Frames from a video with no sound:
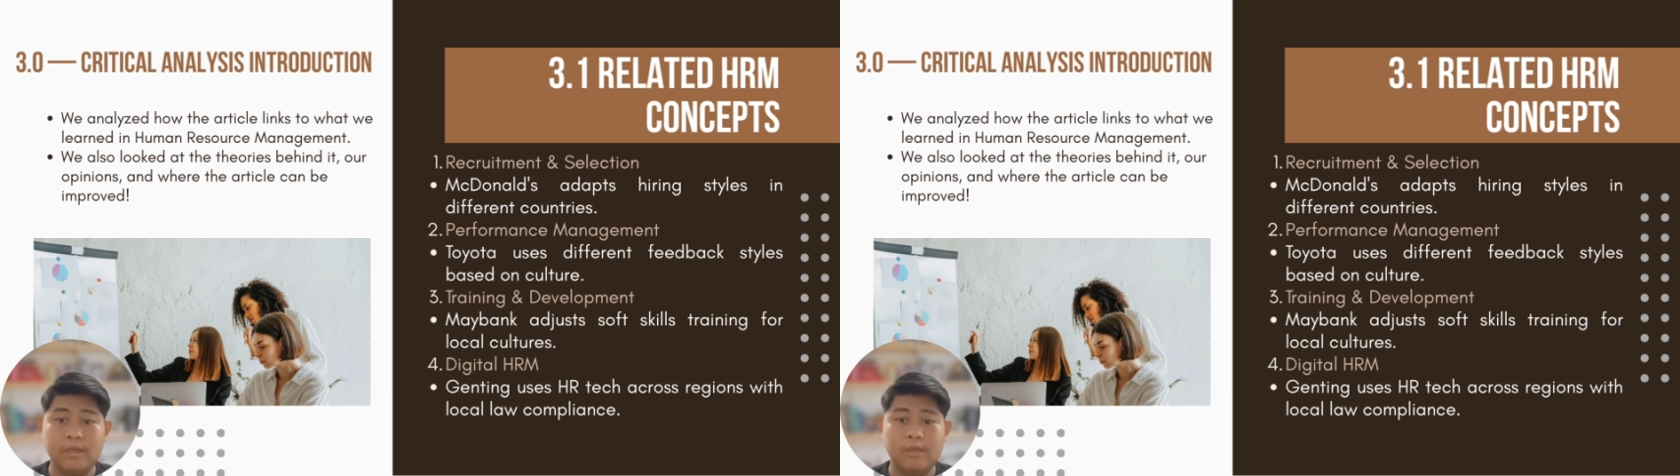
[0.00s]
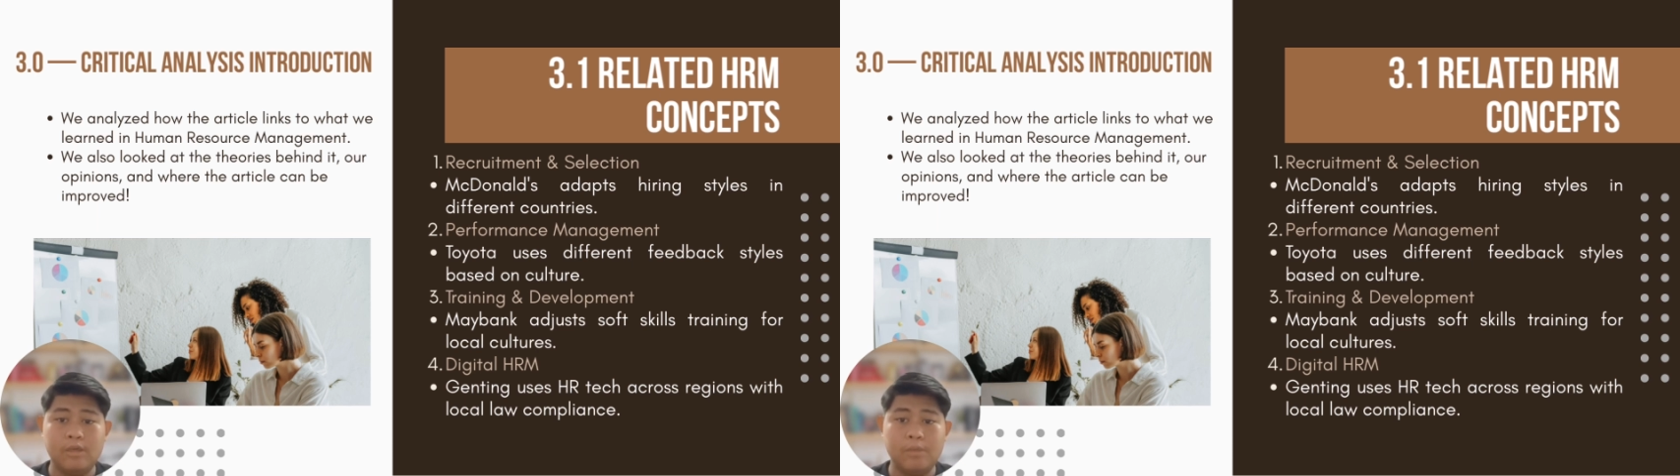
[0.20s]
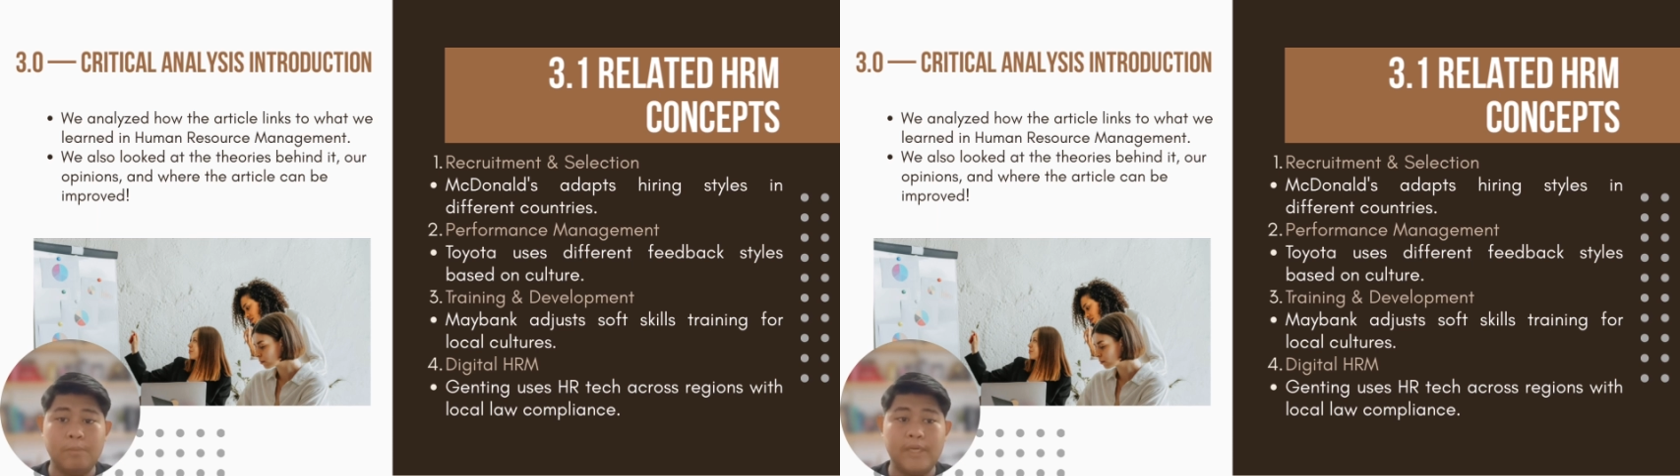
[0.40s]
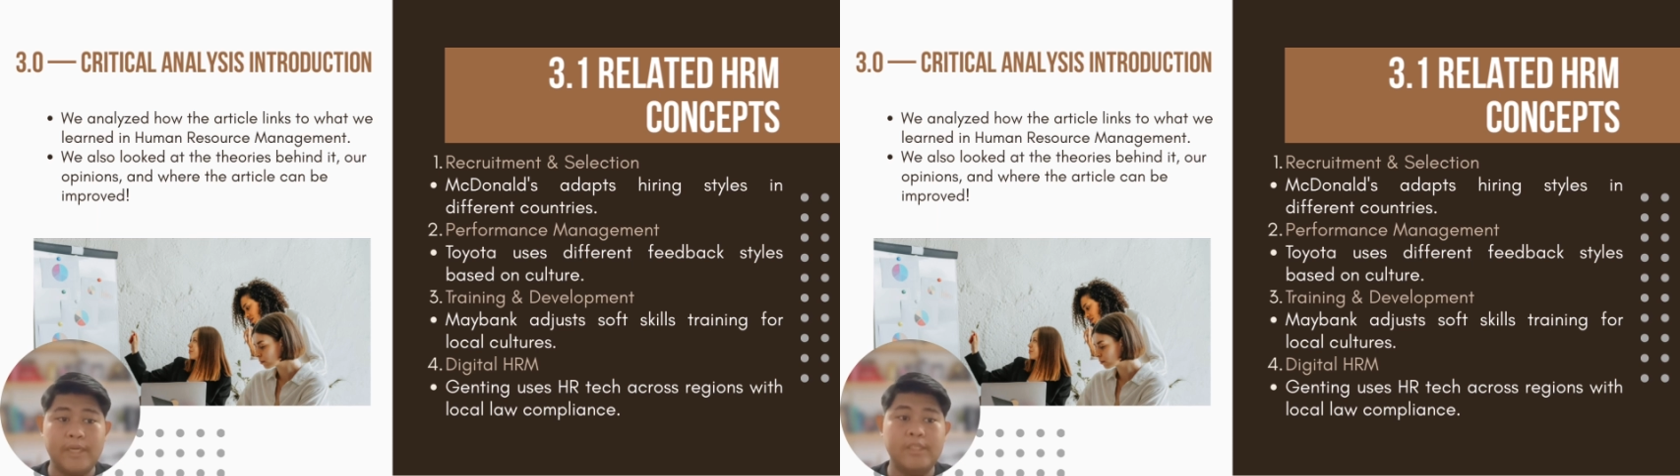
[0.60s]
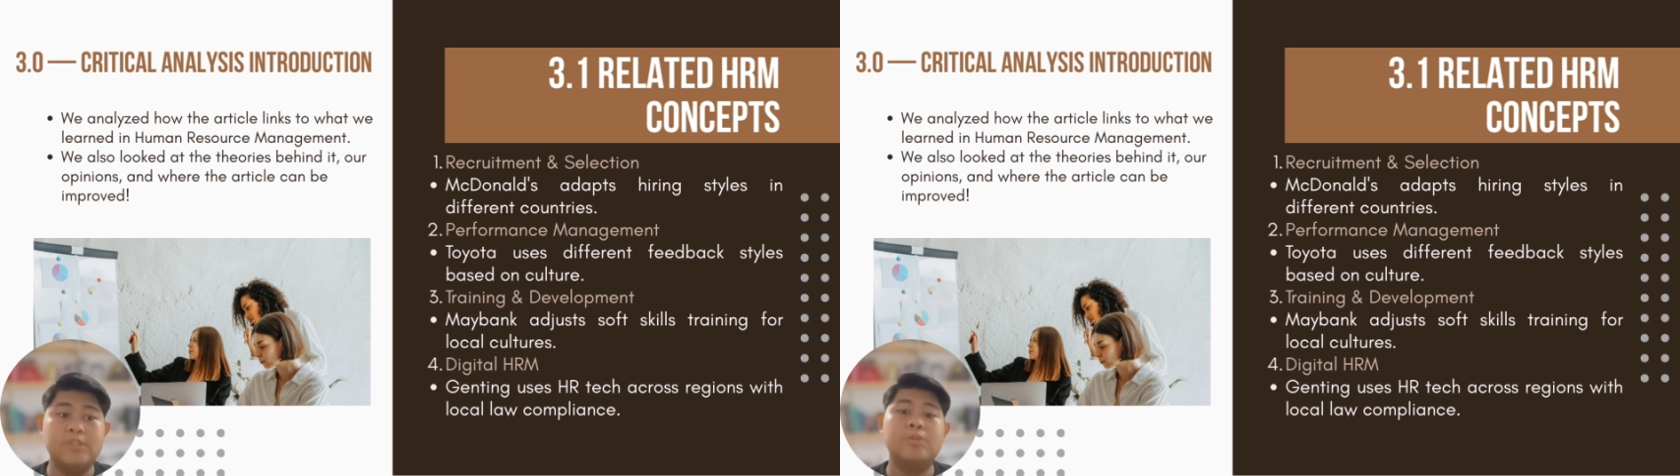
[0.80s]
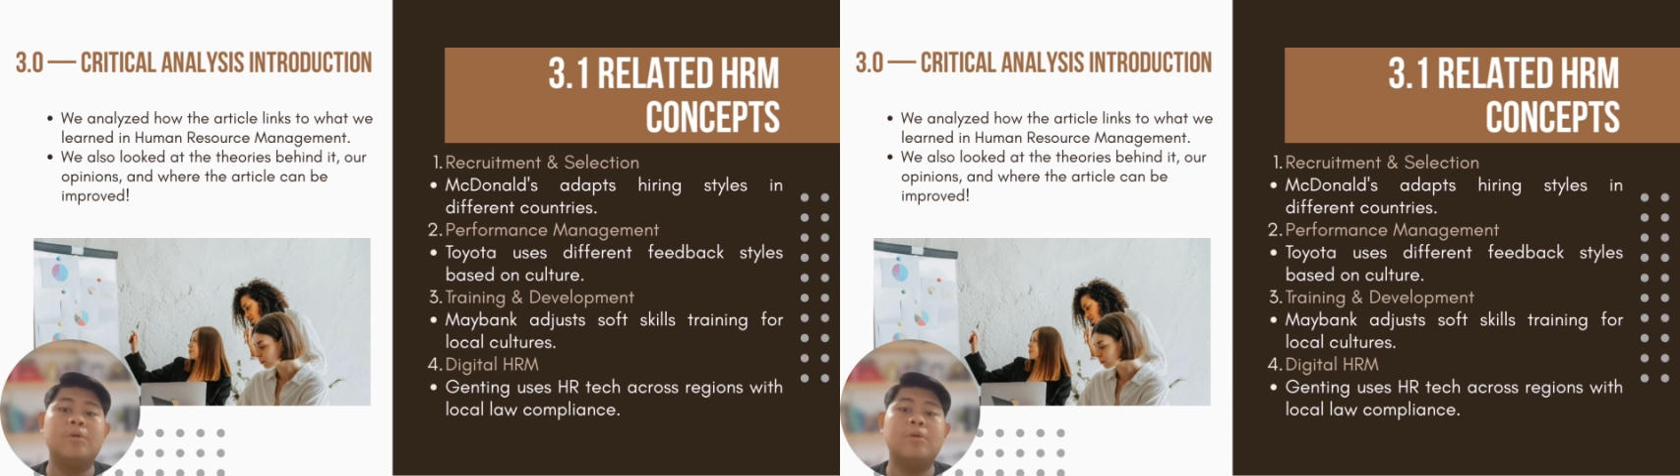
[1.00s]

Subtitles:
compliance